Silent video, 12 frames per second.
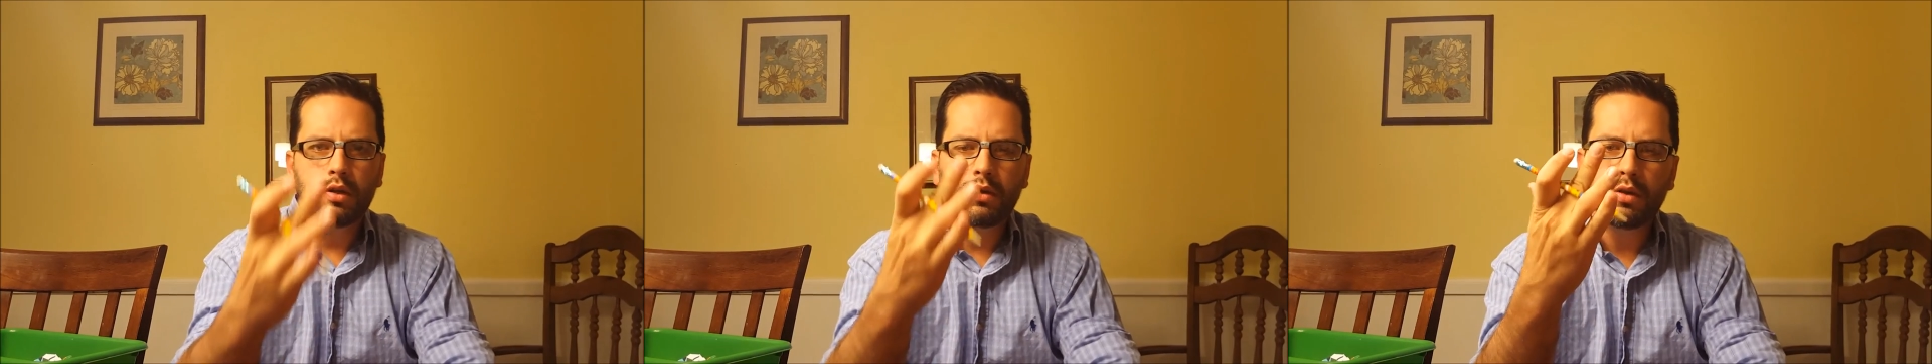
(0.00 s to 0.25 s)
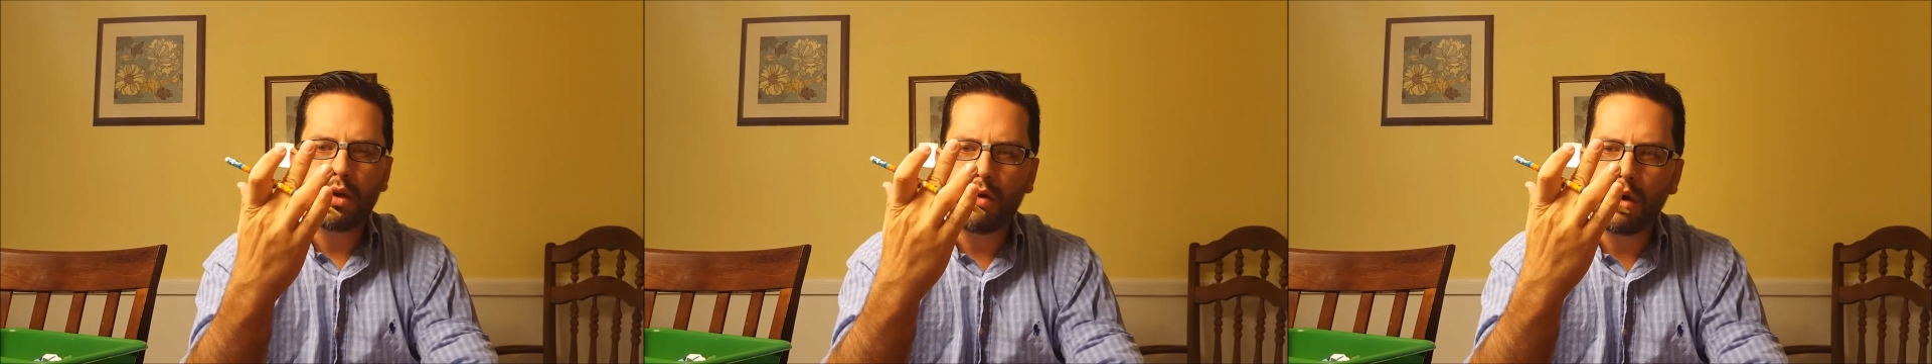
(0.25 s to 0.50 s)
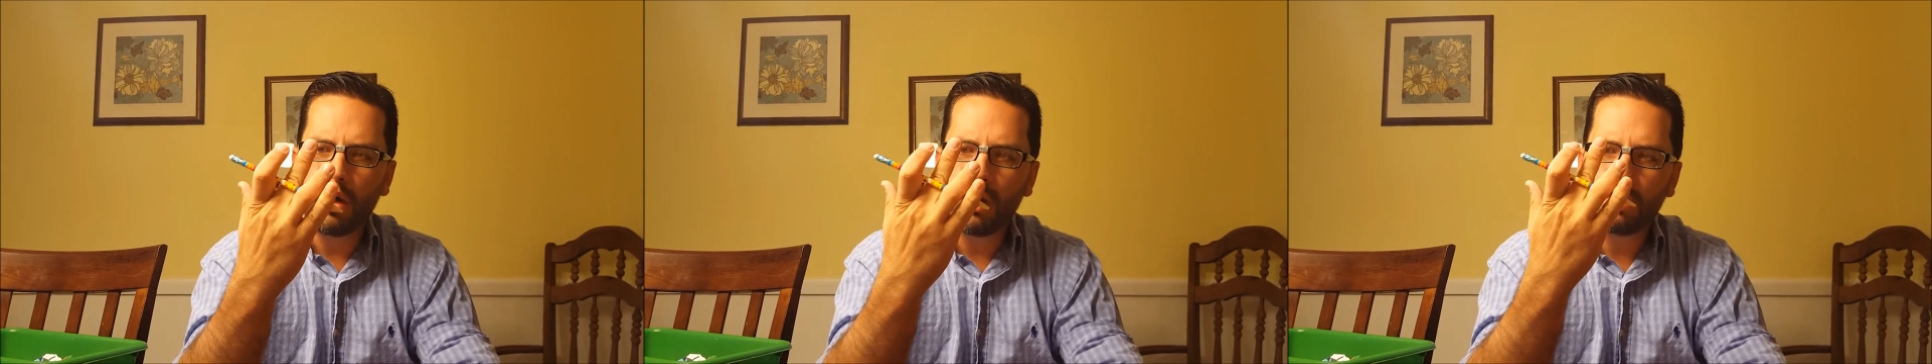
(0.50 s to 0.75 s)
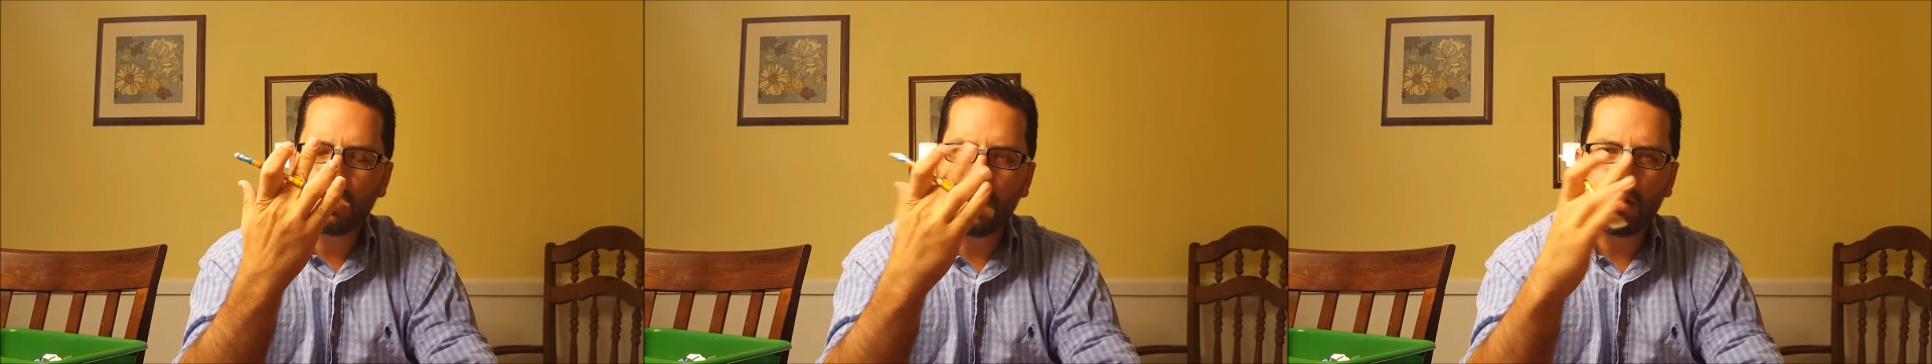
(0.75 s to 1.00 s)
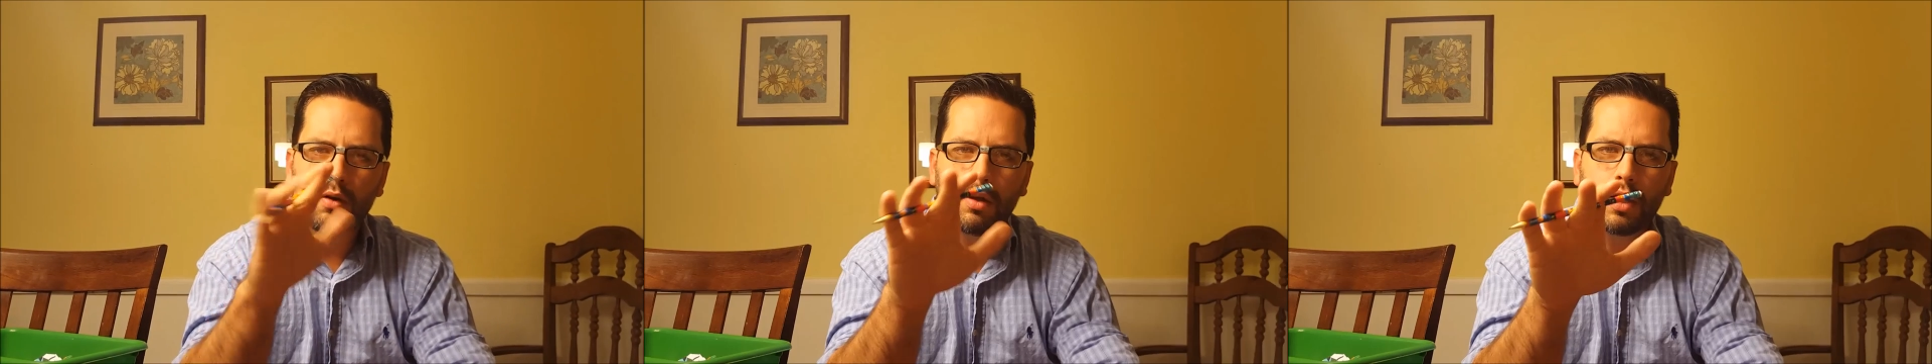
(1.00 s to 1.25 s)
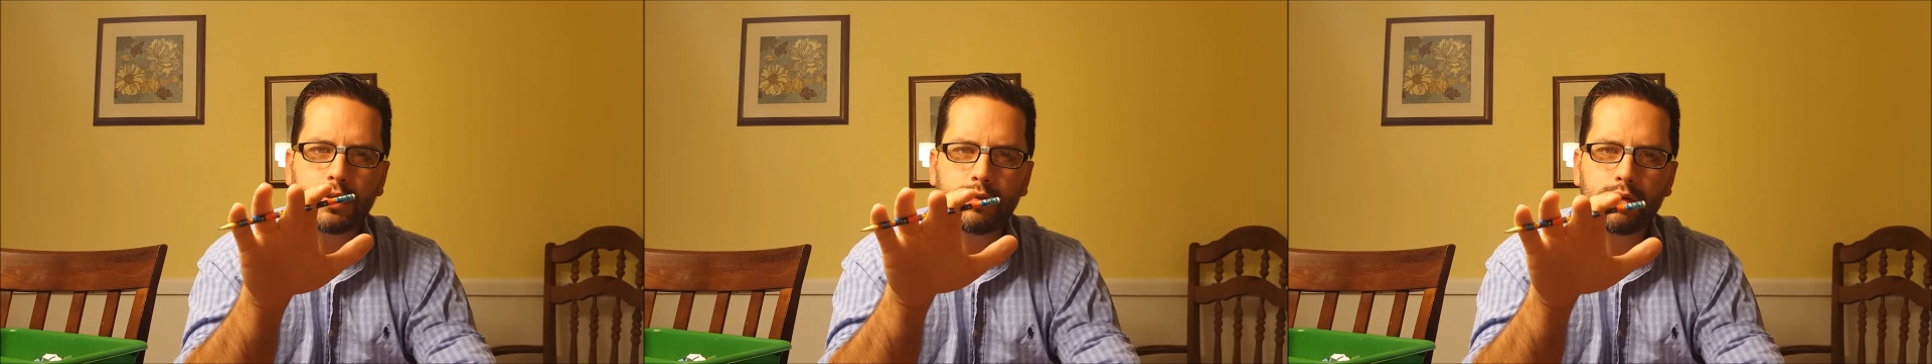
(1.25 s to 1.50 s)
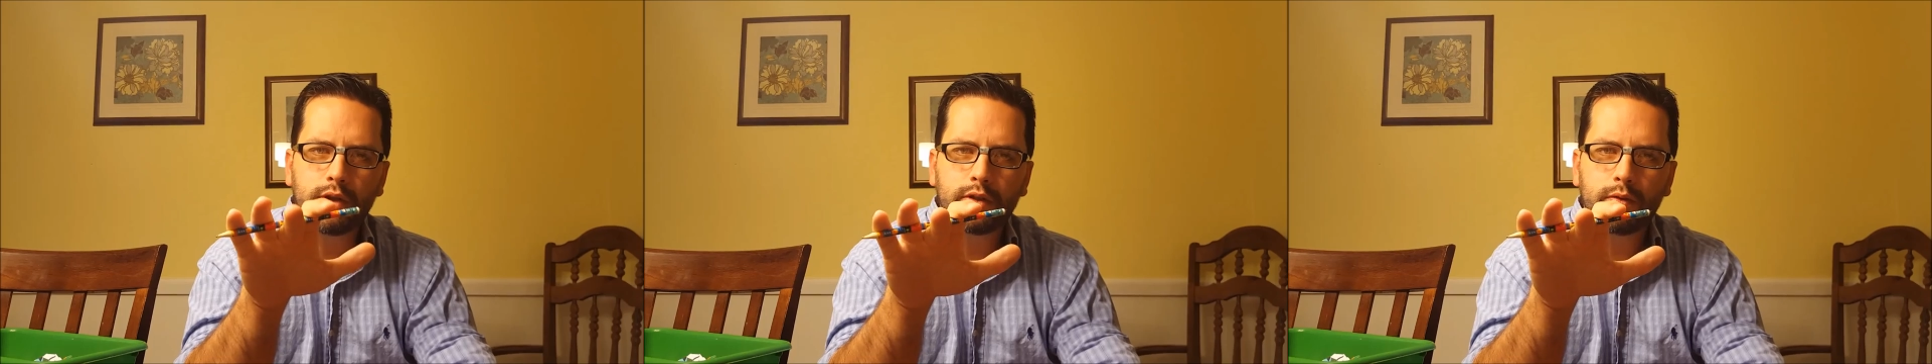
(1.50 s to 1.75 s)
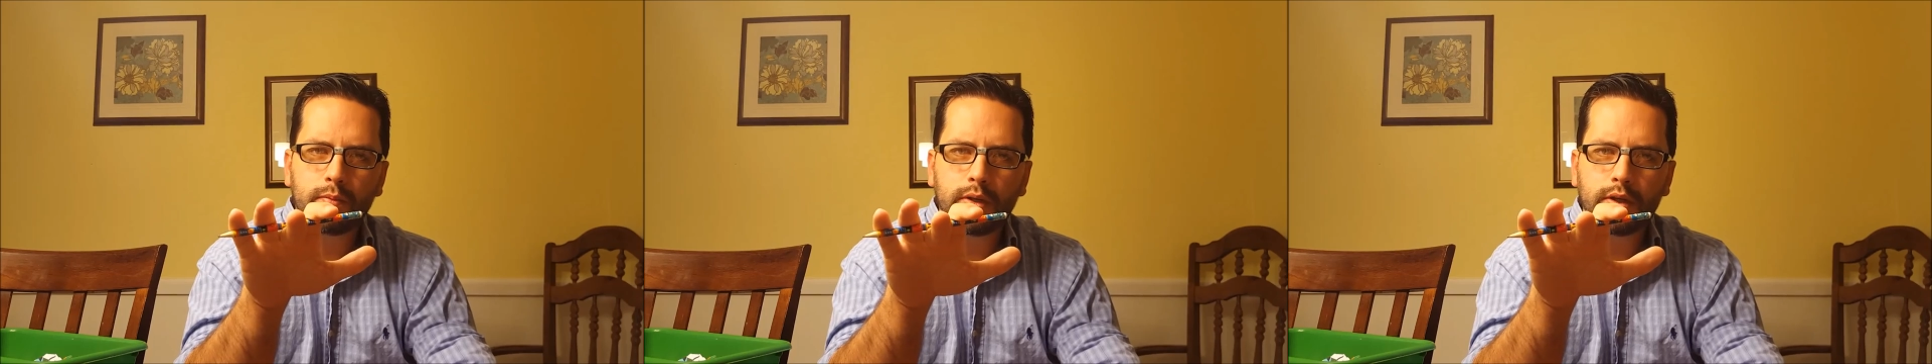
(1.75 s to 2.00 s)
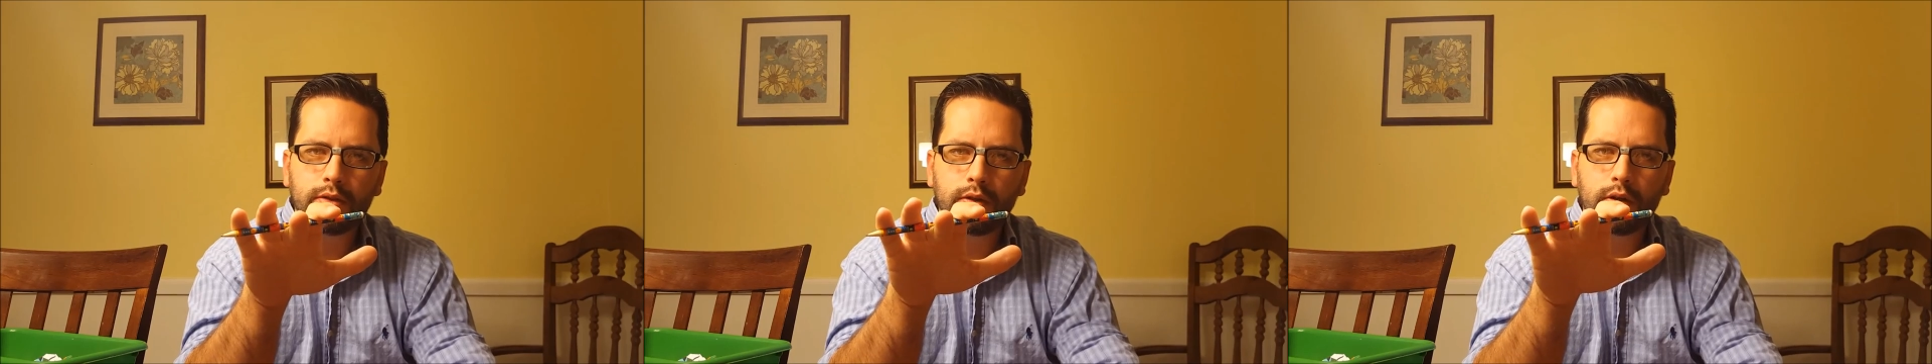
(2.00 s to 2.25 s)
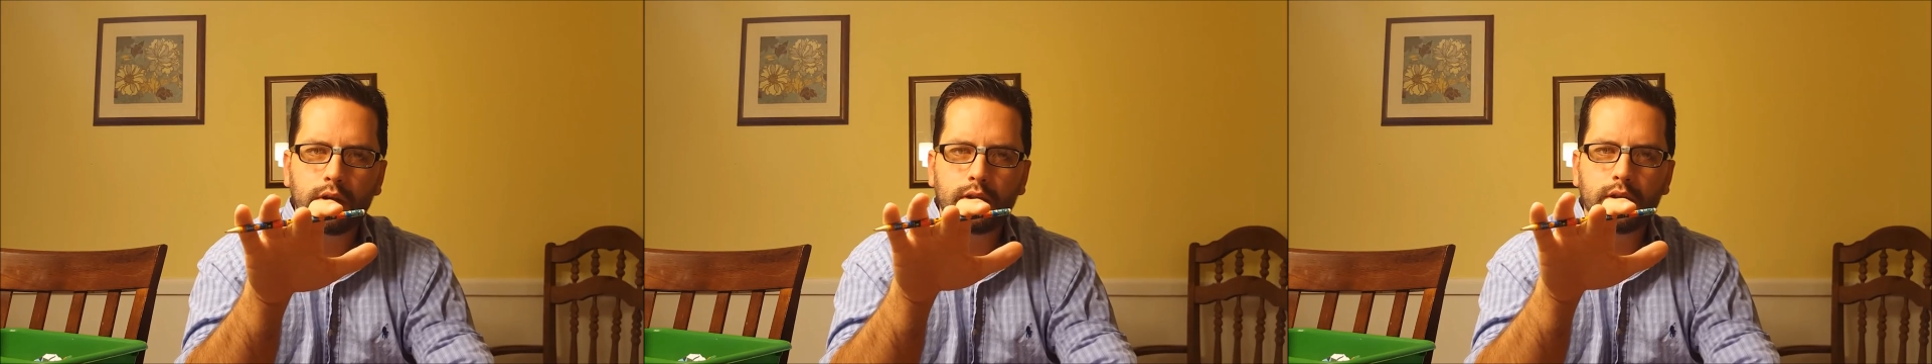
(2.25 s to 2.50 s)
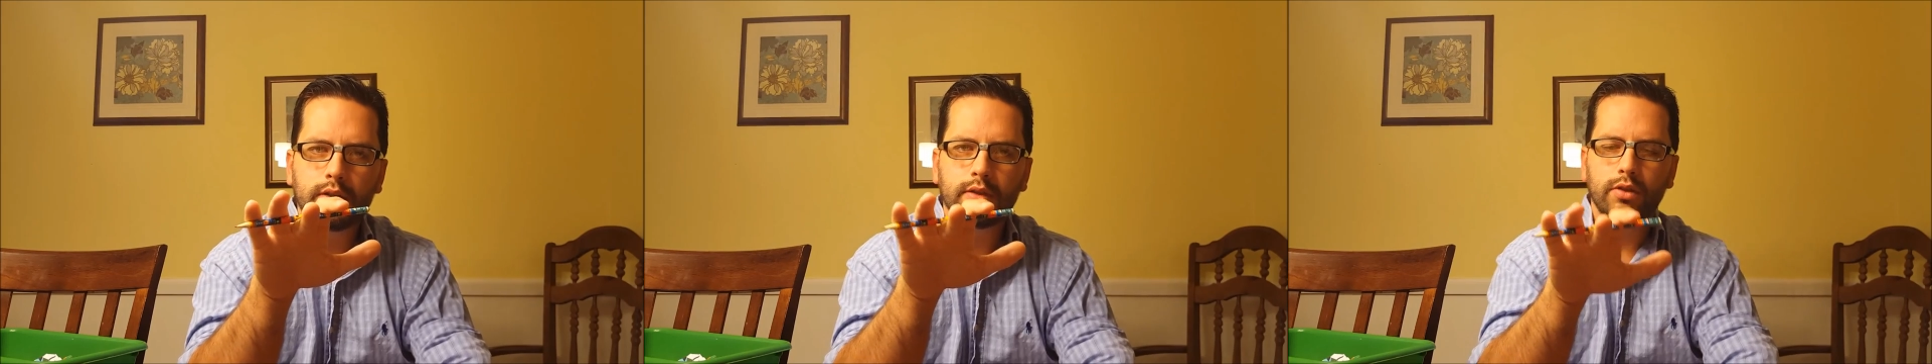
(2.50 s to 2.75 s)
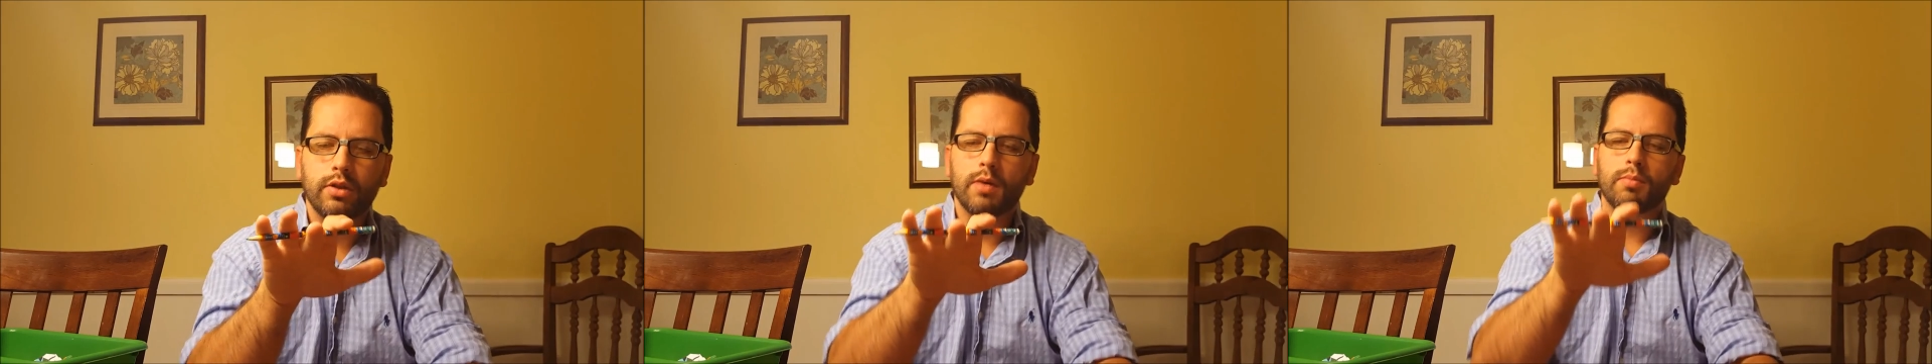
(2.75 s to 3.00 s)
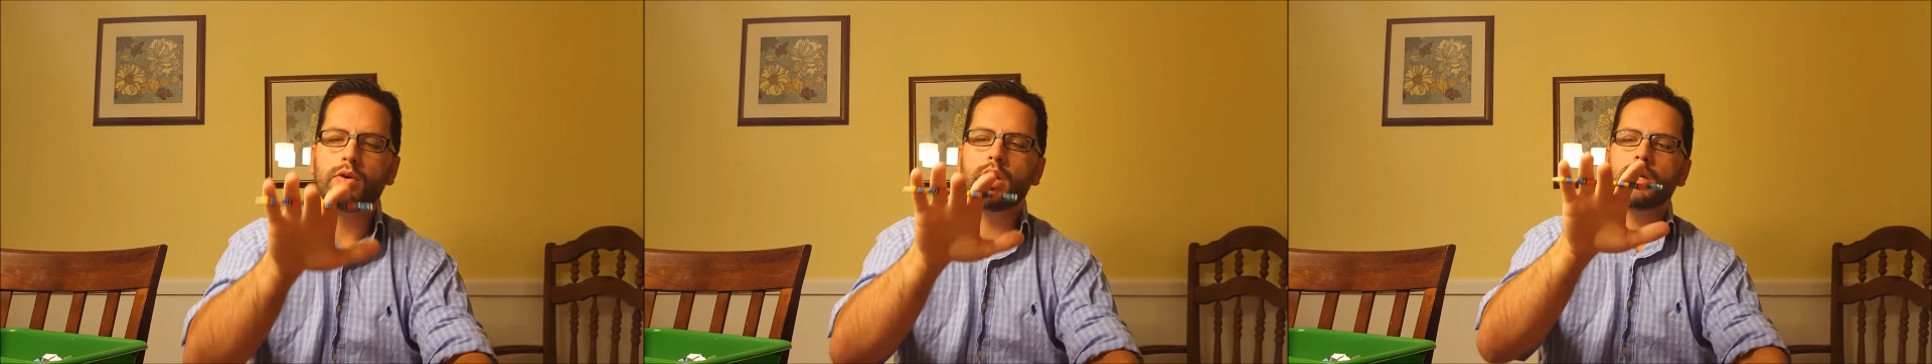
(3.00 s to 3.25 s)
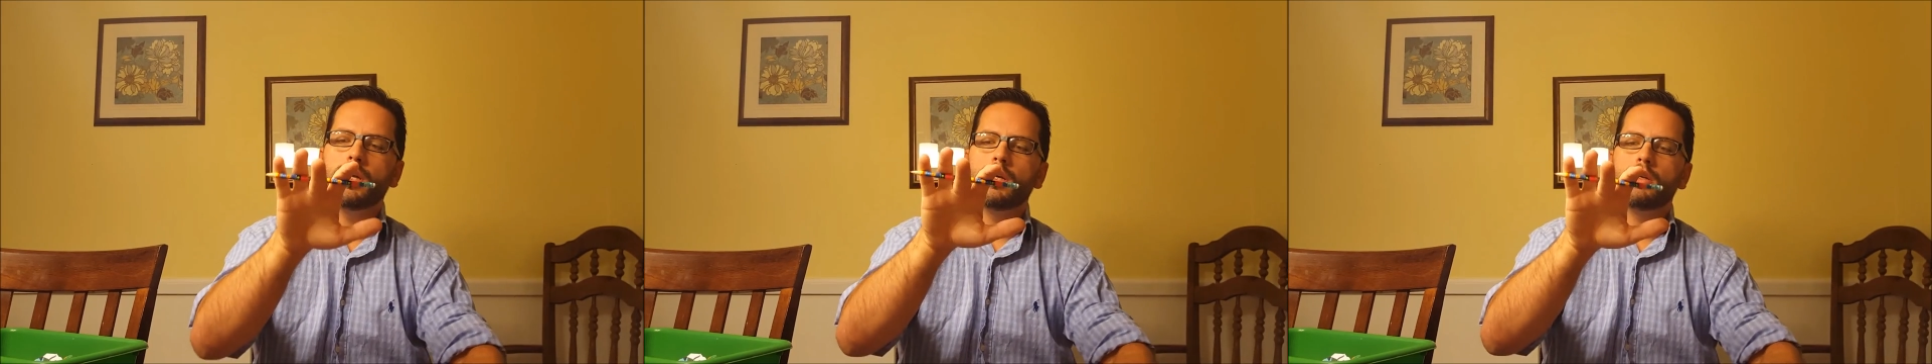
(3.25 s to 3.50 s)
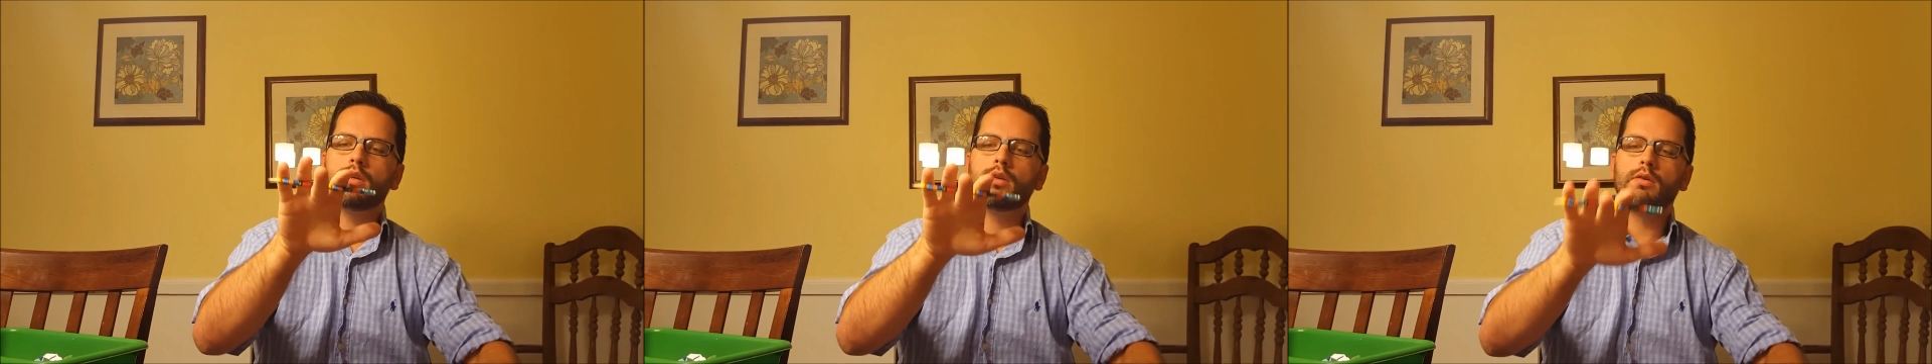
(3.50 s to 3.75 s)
So uh, I don't know. You guys ever do this with a pencil? You go like this and you try to break it.